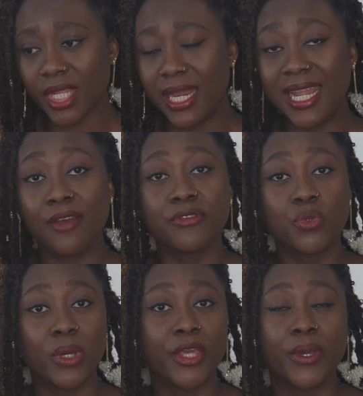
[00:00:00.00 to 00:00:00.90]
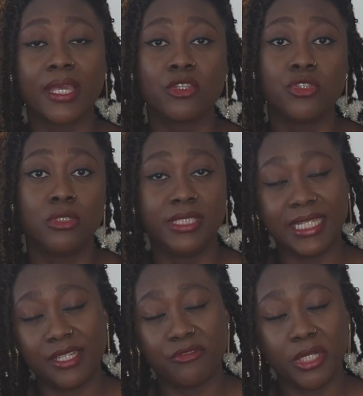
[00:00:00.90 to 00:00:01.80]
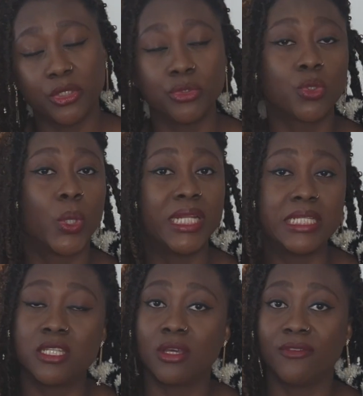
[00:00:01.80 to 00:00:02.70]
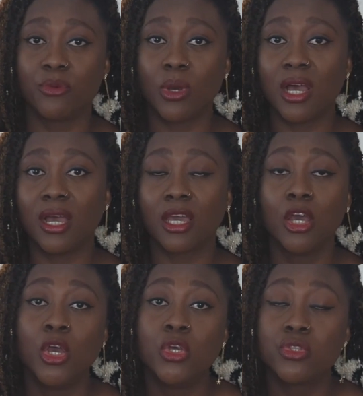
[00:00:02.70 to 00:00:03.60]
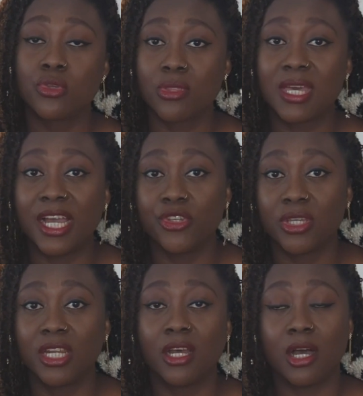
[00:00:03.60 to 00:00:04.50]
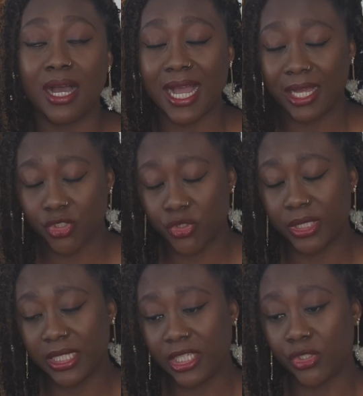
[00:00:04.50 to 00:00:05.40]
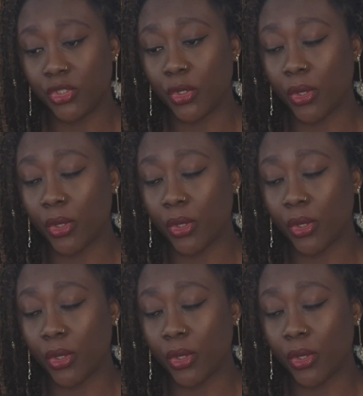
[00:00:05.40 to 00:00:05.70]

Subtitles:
level where you're delivering good quality of work, so that you can actually,